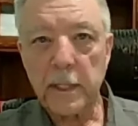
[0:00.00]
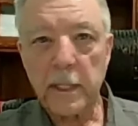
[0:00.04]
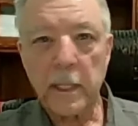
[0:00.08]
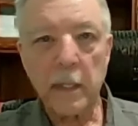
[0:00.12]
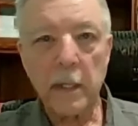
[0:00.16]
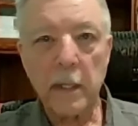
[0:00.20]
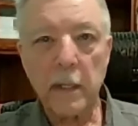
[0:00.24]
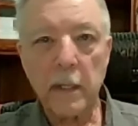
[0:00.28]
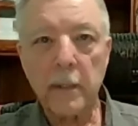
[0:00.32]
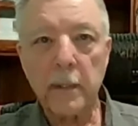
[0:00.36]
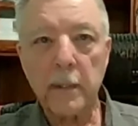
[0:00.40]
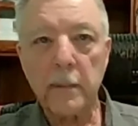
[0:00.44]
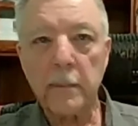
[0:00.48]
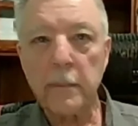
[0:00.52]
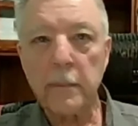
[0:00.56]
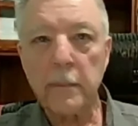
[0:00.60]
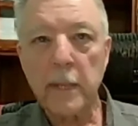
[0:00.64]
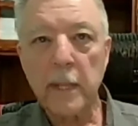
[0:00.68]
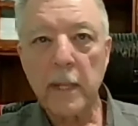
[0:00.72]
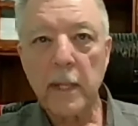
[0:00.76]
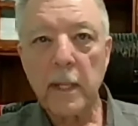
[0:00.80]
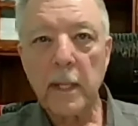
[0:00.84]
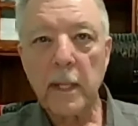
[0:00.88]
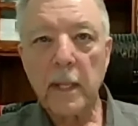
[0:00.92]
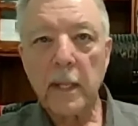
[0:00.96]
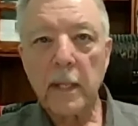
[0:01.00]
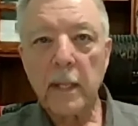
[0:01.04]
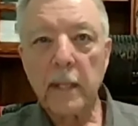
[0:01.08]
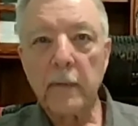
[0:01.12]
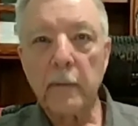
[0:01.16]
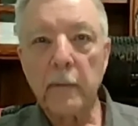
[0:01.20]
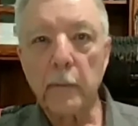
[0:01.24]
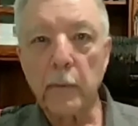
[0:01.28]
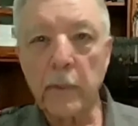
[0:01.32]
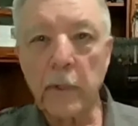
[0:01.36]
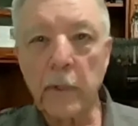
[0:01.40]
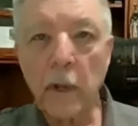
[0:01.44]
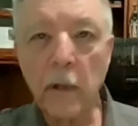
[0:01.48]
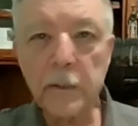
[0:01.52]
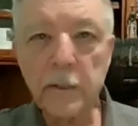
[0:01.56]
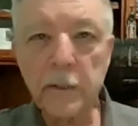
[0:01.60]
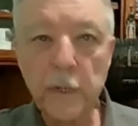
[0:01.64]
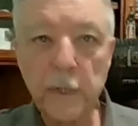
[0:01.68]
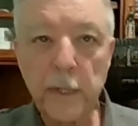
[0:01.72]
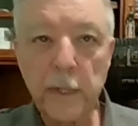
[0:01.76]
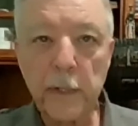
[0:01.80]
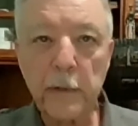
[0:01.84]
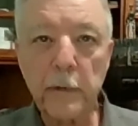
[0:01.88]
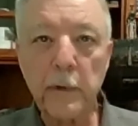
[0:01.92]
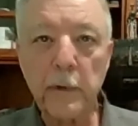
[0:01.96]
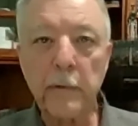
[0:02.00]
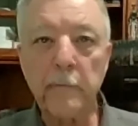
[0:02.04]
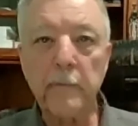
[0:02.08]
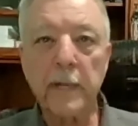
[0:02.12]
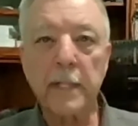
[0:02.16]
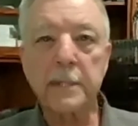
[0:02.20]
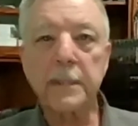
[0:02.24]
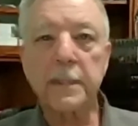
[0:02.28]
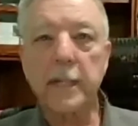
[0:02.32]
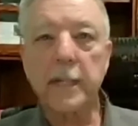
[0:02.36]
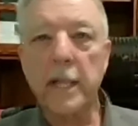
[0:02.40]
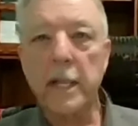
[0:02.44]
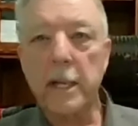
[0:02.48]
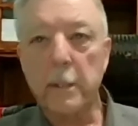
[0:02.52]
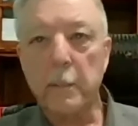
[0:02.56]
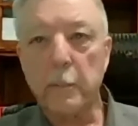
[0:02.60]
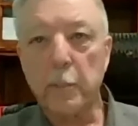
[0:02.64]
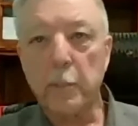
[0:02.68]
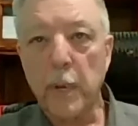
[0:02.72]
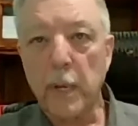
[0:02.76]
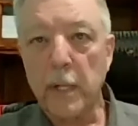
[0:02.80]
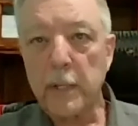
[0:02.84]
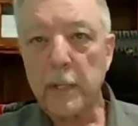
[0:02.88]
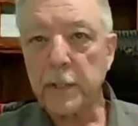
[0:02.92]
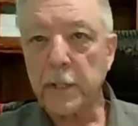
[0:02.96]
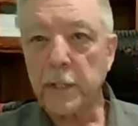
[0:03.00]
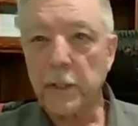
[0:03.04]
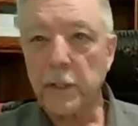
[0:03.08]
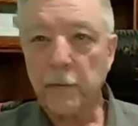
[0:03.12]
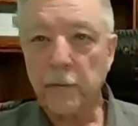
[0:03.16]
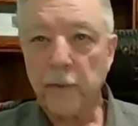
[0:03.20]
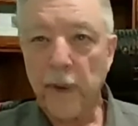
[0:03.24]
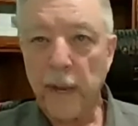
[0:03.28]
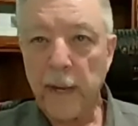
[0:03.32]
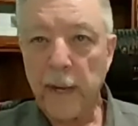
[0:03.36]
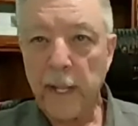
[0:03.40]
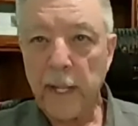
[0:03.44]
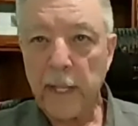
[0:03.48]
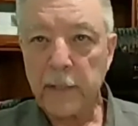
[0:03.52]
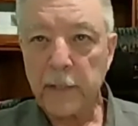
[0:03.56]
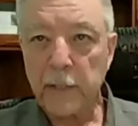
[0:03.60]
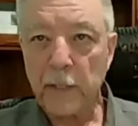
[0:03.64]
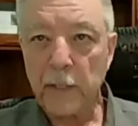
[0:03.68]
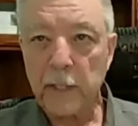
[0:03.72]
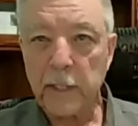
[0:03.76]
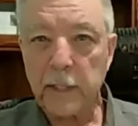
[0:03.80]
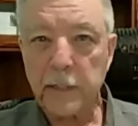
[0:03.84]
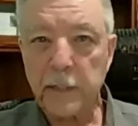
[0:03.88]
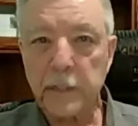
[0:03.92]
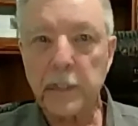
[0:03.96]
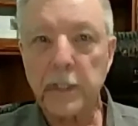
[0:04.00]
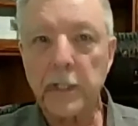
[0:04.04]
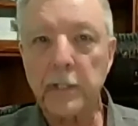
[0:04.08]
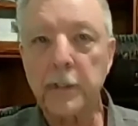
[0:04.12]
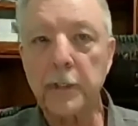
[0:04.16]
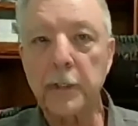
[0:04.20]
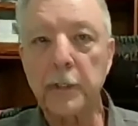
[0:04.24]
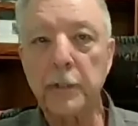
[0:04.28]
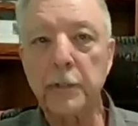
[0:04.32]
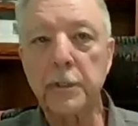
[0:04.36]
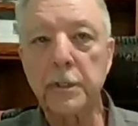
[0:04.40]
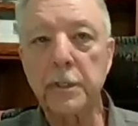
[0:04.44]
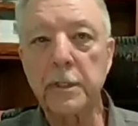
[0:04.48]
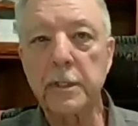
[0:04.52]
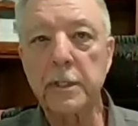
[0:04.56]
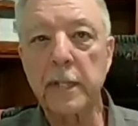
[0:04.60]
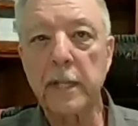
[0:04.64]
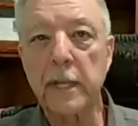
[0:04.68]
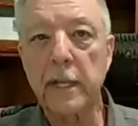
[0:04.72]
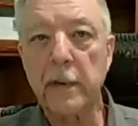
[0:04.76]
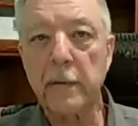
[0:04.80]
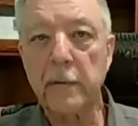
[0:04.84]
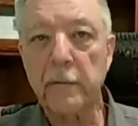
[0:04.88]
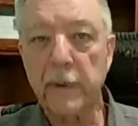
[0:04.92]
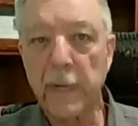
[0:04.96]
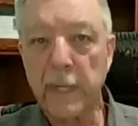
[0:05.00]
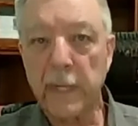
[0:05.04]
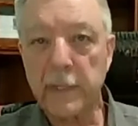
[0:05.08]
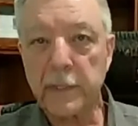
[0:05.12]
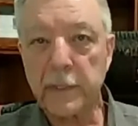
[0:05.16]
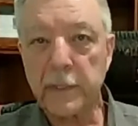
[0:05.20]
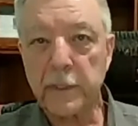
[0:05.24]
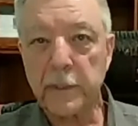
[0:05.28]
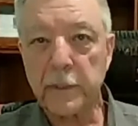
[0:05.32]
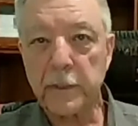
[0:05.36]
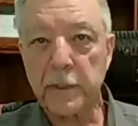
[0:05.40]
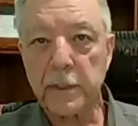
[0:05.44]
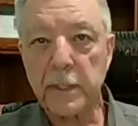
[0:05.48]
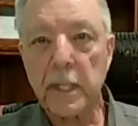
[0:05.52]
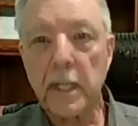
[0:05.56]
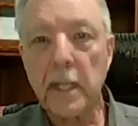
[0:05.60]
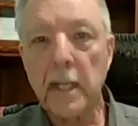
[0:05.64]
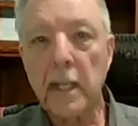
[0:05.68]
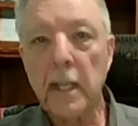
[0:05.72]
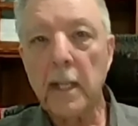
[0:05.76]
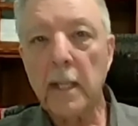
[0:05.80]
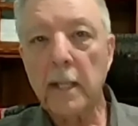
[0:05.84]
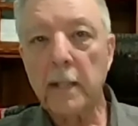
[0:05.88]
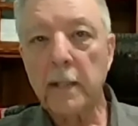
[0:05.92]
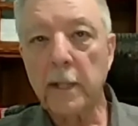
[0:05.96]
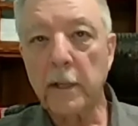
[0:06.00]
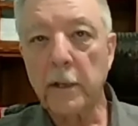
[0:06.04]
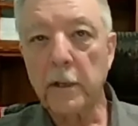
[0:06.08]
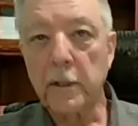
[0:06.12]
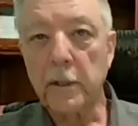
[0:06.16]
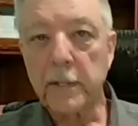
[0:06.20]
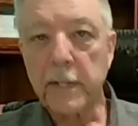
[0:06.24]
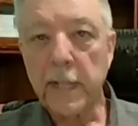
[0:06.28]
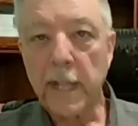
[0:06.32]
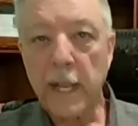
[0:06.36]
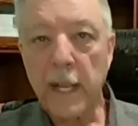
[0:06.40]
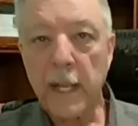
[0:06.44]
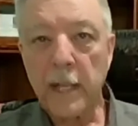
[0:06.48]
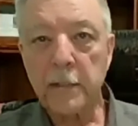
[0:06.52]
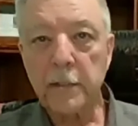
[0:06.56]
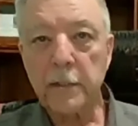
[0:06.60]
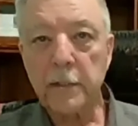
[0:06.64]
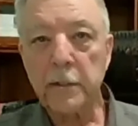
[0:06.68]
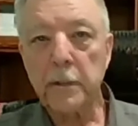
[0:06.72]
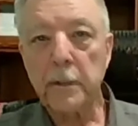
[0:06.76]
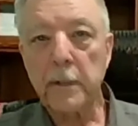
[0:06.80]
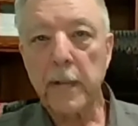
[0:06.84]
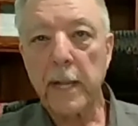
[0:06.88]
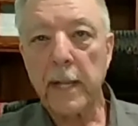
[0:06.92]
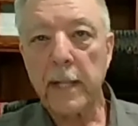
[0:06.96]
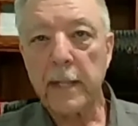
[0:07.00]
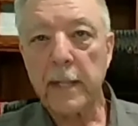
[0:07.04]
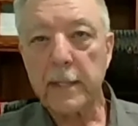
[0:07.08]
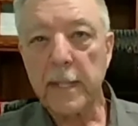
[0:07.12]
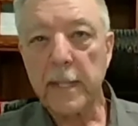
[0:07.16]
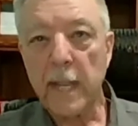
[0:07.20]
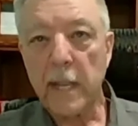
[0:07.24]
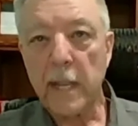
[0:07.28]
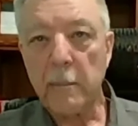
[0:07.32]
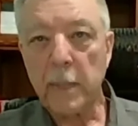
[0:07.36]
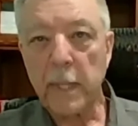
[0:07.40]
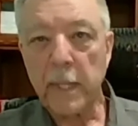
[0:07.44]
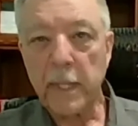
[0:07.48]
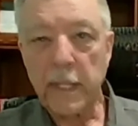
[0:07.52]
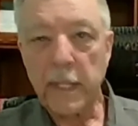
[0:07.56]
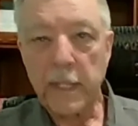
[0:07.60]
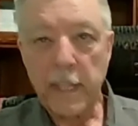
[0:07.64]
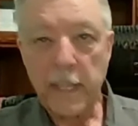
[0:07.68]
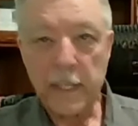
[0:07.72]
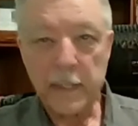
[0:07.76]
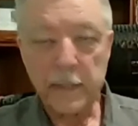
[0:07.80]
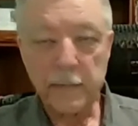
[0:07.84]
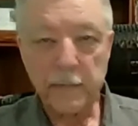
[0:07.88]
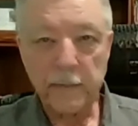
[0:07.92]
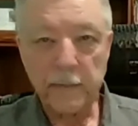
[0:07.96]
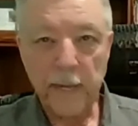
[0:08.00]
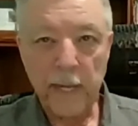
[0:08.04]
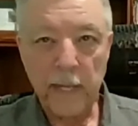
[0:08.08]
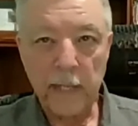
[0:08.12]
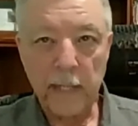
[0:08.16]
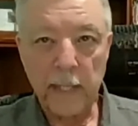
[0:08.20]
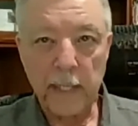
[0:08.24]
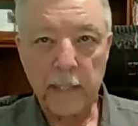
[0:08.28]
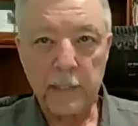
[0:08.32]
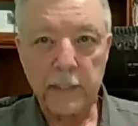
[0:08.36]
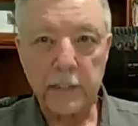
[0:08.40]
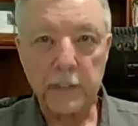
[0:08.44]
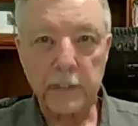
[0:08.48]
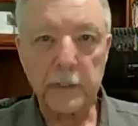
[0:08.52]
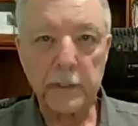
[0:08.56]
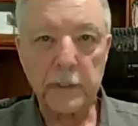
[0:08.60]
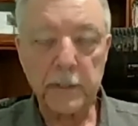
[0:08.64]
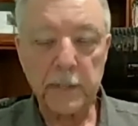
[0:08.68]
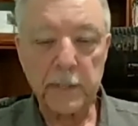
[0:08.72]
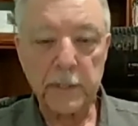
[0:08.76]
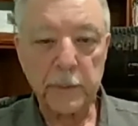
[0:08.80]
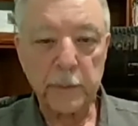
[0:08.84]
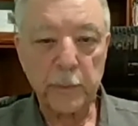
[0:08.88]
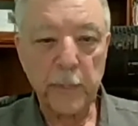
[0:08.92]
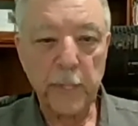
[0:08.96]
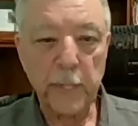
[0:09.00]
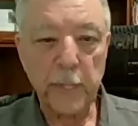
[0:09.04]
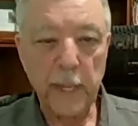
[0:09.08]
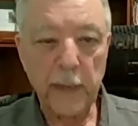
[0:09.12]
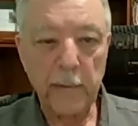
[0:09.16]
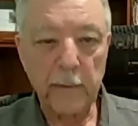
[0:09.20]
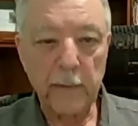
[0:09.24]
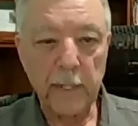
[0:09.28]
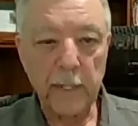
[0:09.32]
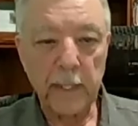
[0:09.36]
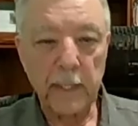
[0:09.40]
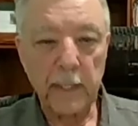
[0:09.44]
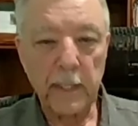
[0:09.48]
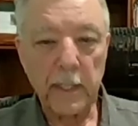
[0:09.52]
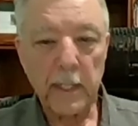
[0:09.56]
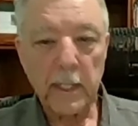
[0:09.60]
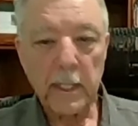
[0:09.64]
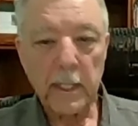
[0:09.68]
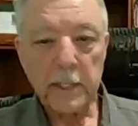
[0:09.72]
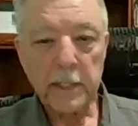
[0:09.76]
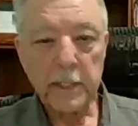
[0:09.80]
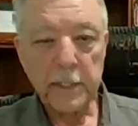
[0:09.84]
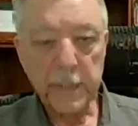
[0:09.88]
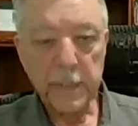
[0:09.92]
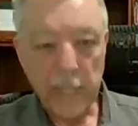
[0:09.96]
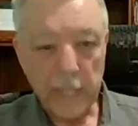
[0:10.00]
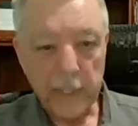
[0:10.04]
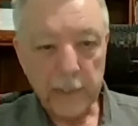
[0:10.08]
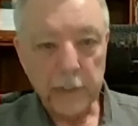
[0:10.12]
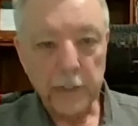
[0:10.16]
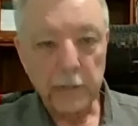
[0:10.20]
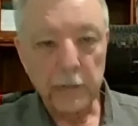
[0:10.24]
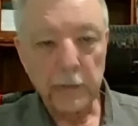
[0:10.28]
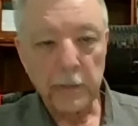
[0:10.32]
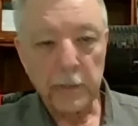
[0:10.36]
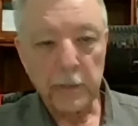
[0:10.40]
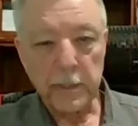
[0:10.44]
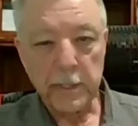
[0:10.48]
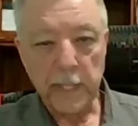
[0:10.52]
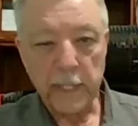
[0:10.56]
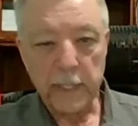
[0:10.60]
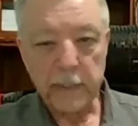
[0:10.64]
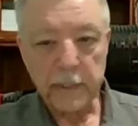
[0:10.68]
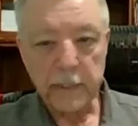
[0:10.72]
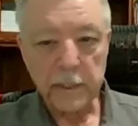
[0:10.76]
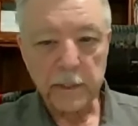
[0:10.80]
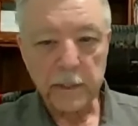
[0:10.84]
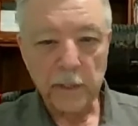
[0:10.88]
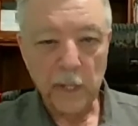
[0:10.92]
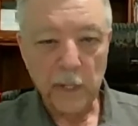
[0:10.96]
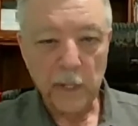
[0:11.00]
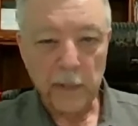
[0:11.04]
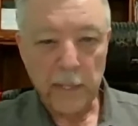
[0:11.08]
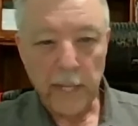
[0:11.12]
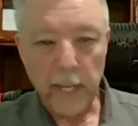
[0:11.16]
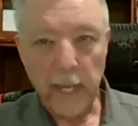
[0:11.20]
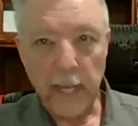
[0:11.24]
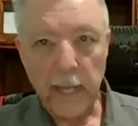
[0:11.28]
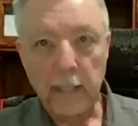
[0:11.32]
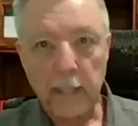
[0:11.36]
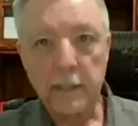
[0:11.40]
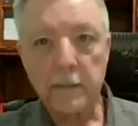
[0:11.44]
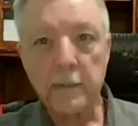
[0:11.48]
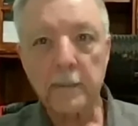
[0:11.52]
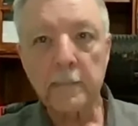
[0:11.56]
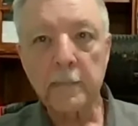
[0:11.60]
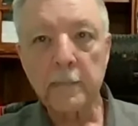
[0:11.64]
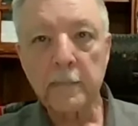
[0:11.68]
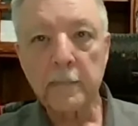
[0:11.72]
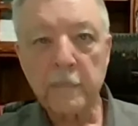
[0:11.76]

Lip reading: and we also need to investigate and prosecute financial institutions and investors that are tied to anti-BDS violations, since we have a statute in Texas on that.